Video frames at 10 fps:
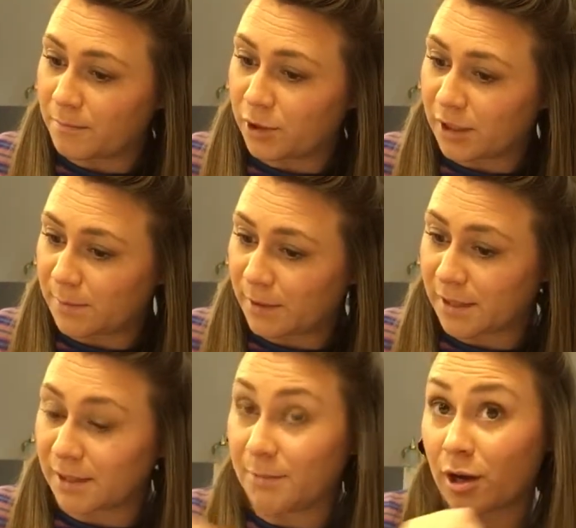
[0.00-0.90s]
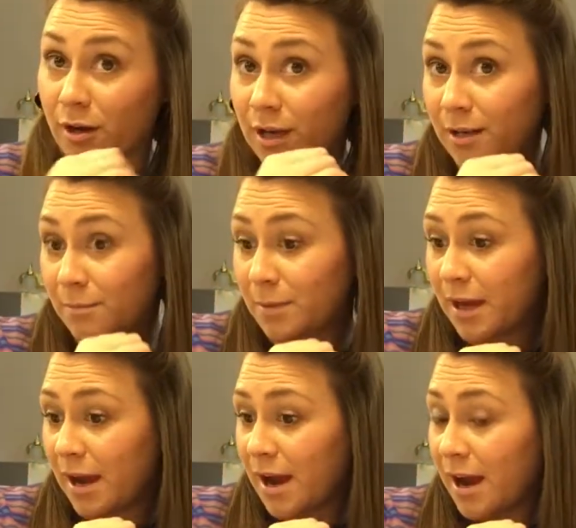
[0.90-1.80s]
just because I'm talking,
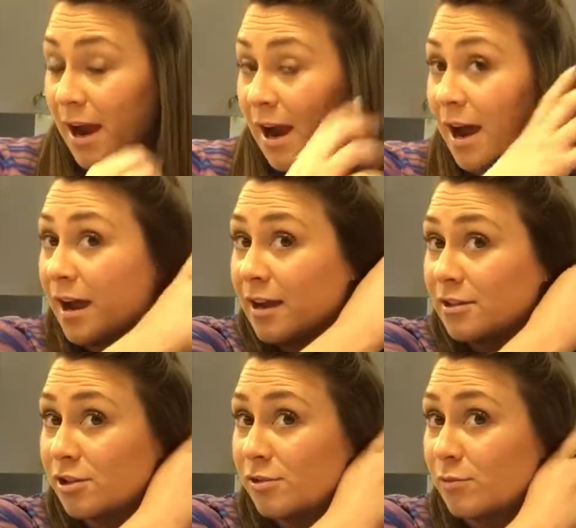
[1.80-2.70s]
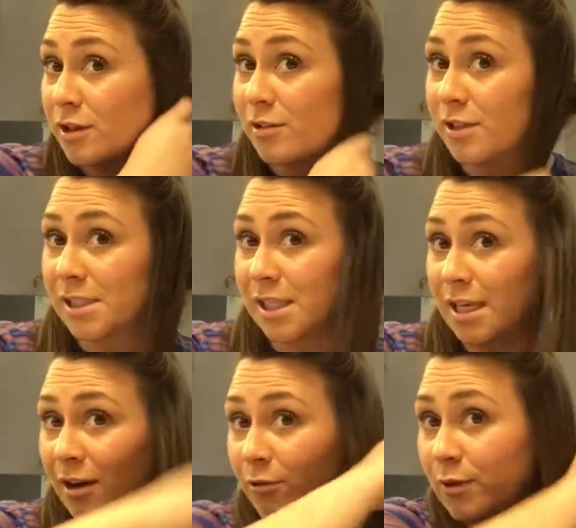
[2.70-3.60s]
but I just want you to see
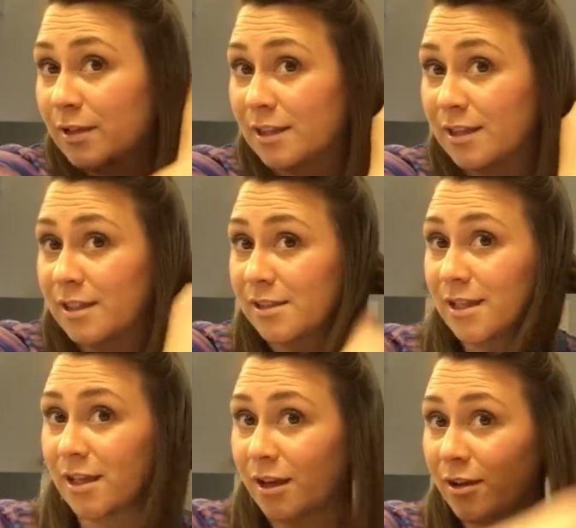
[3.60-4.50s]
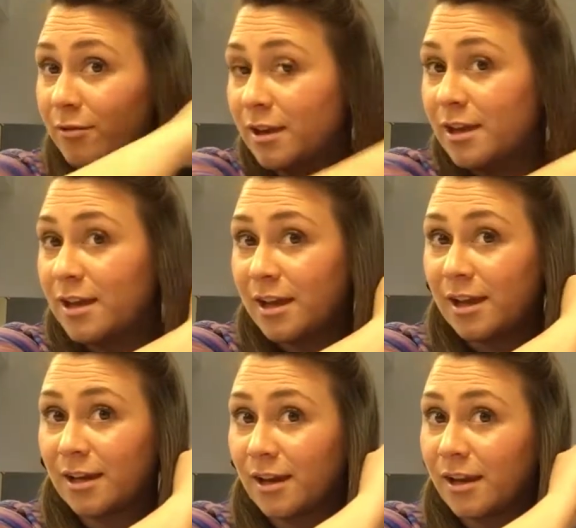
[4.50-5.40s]
how quickly this can go.
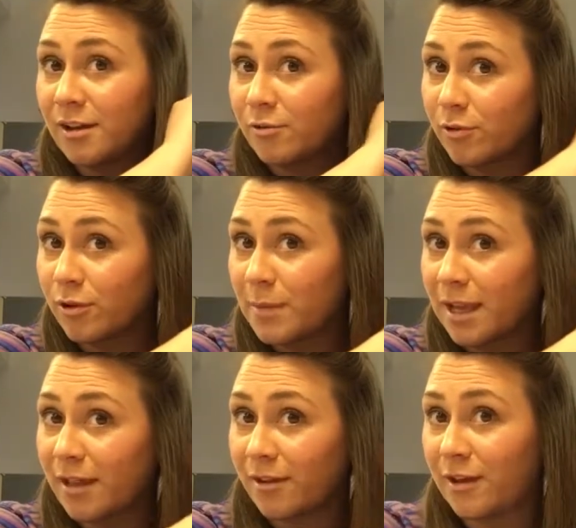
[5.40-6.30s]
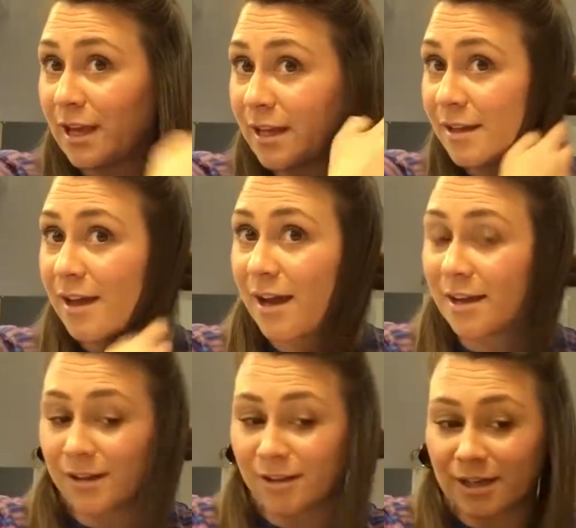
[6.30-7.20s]
And ignore my yellow hand. I
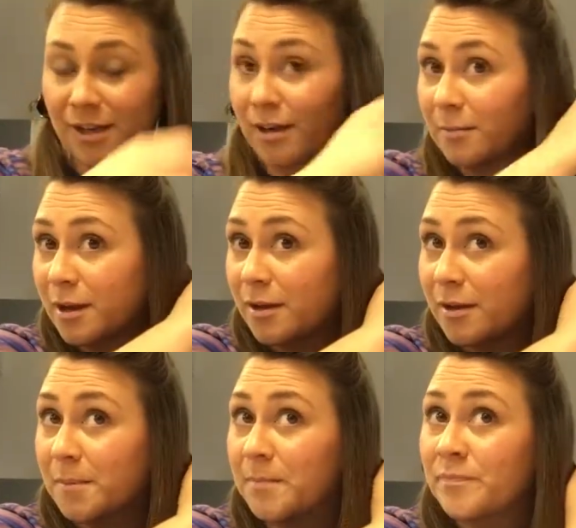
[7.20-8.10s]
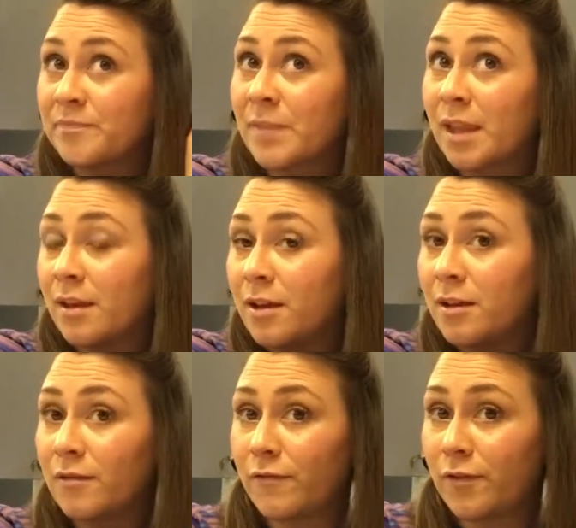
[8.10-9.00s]
had to clean up
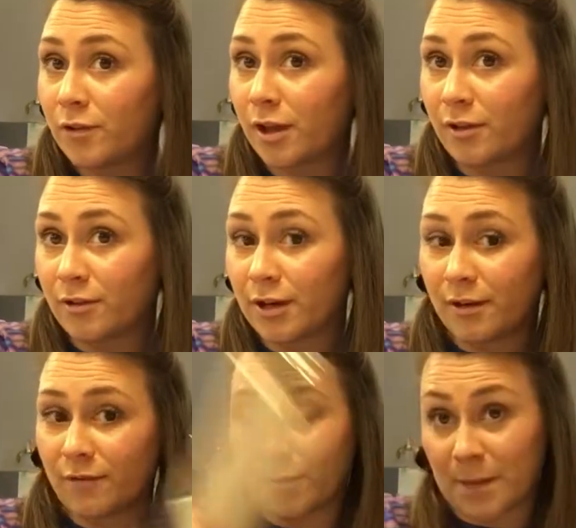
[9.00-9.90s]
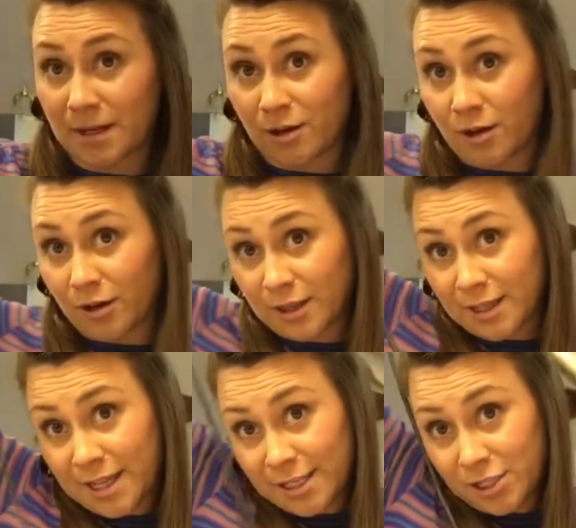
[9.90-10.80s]
food coloring for my daughter in
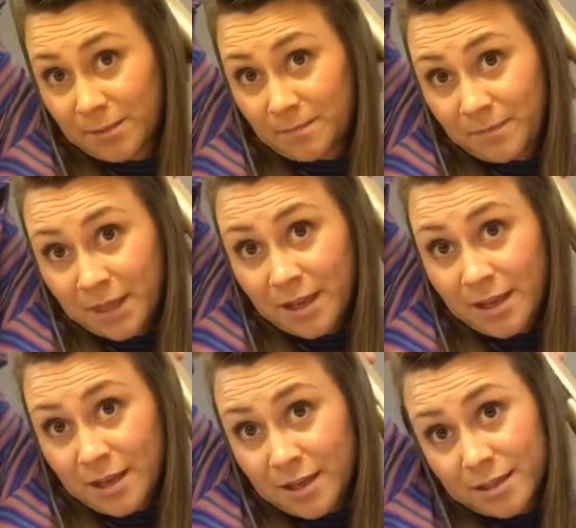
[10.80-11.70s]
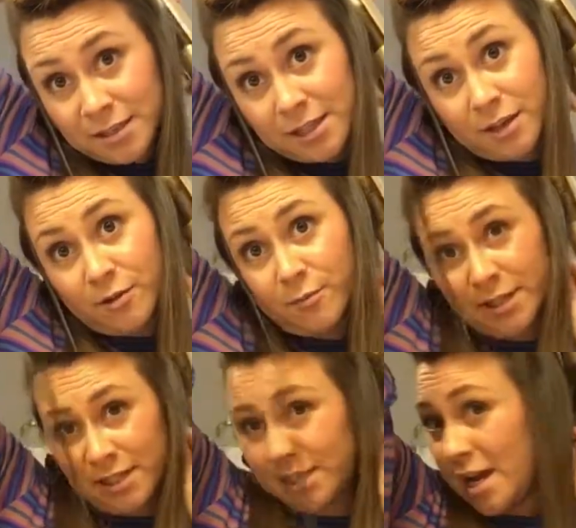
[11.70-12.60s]
the kitchen. So
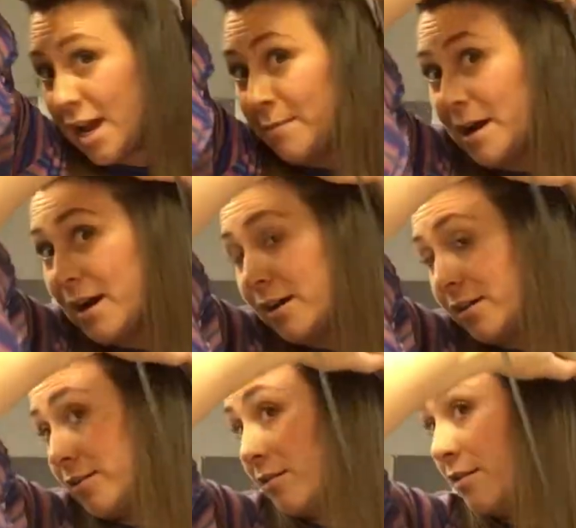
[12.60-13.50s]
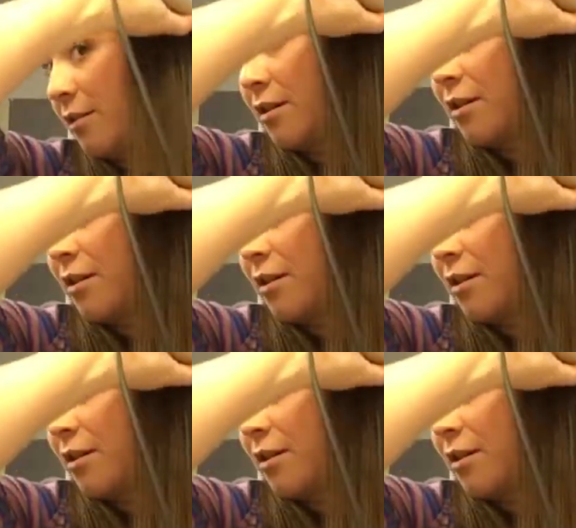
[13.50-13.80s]
with the Tyme Iron,